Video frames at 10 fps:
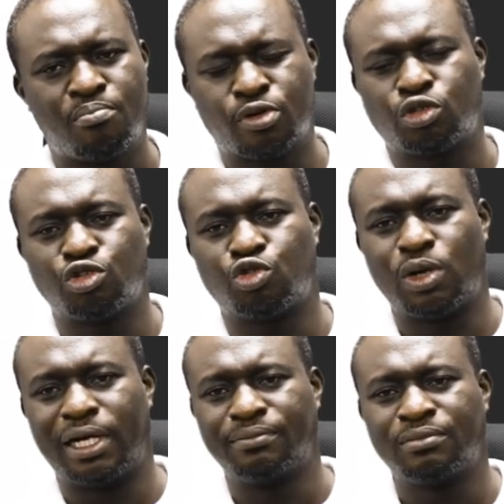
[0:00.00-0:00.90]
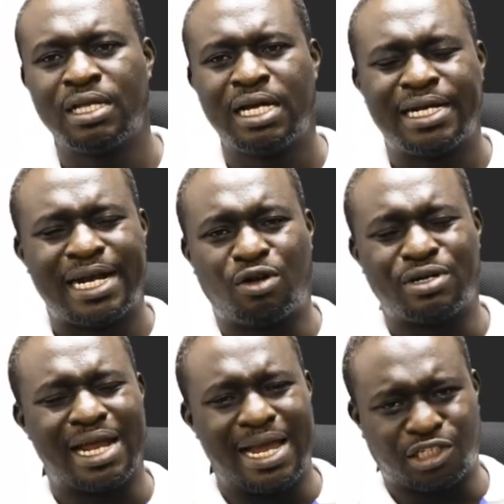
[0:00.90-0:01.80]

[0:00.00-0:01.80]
Protozoa. Now, the